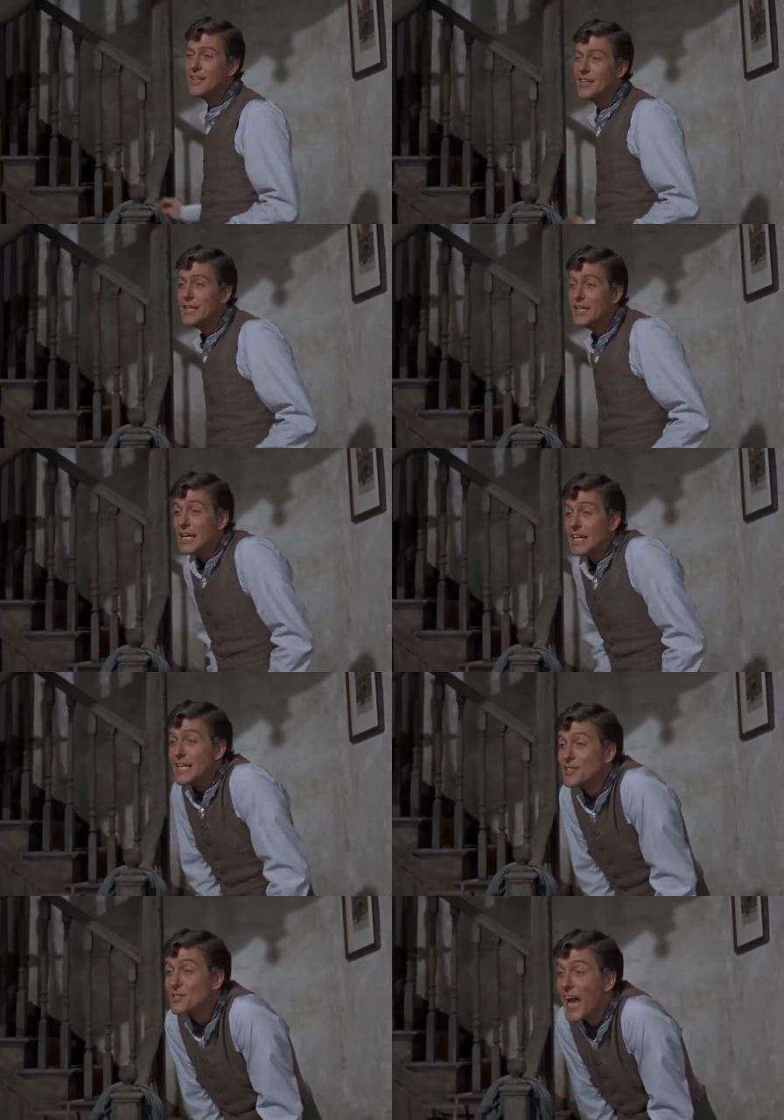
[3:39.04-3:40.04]
in
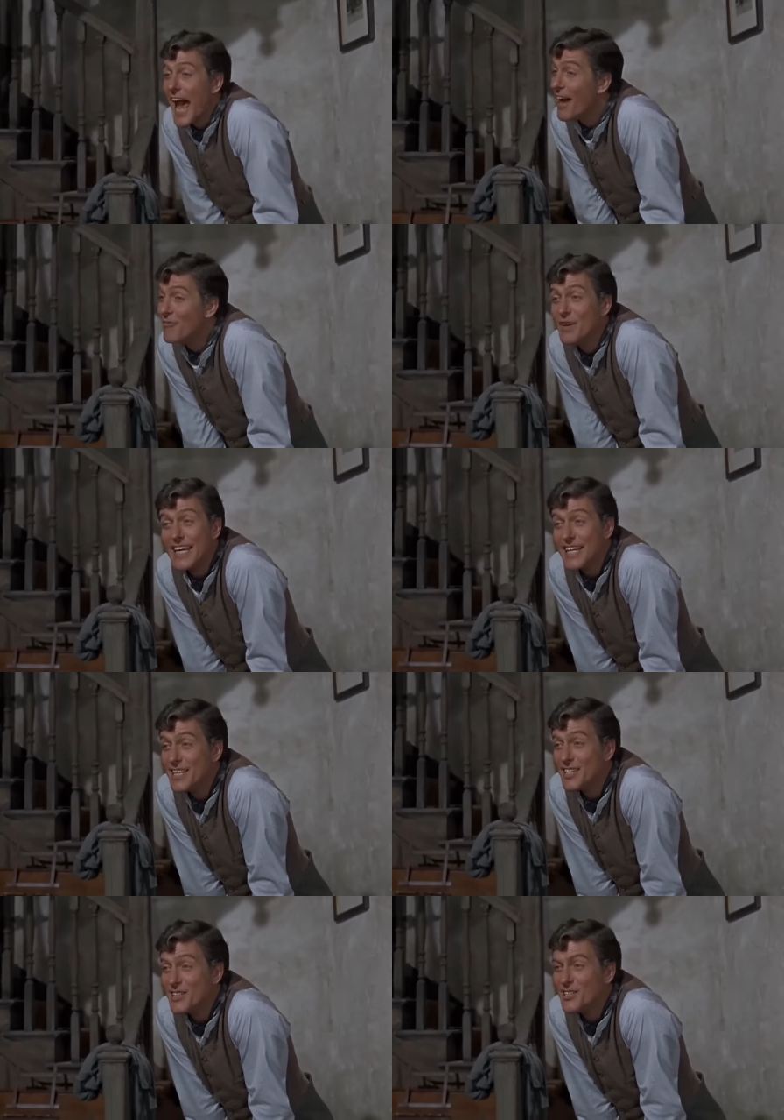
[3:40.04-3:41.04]
Chitty Chitty Bang
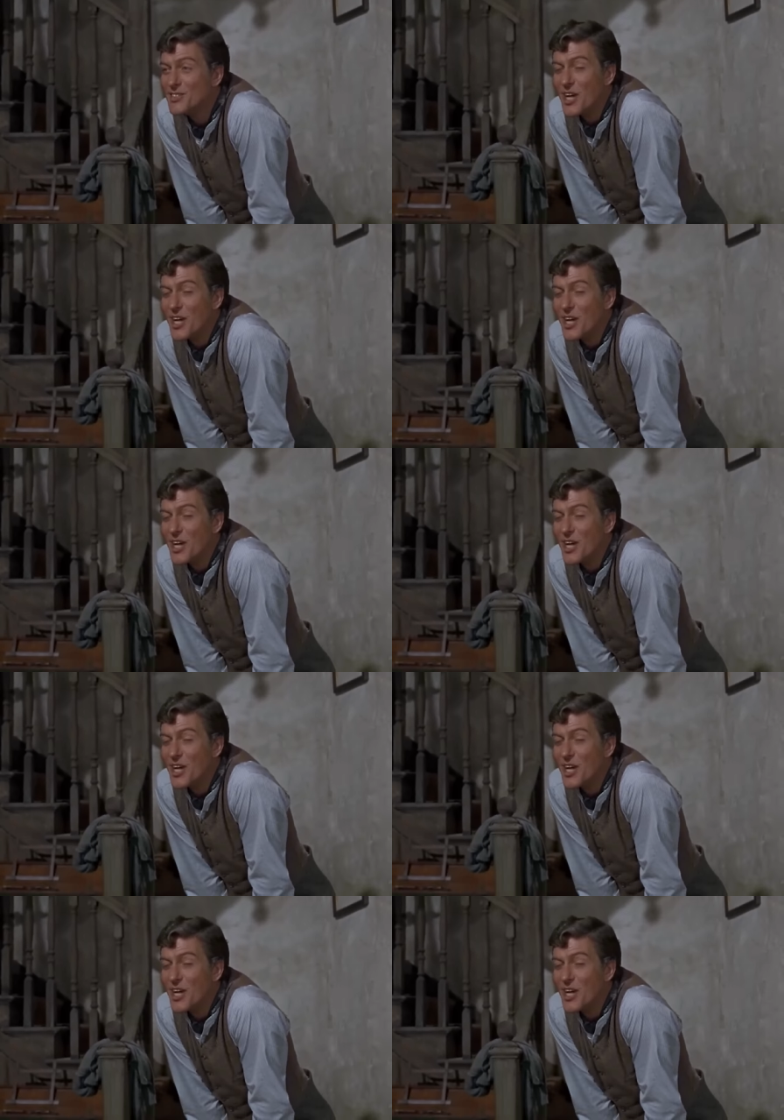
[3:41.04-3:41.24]
Bang.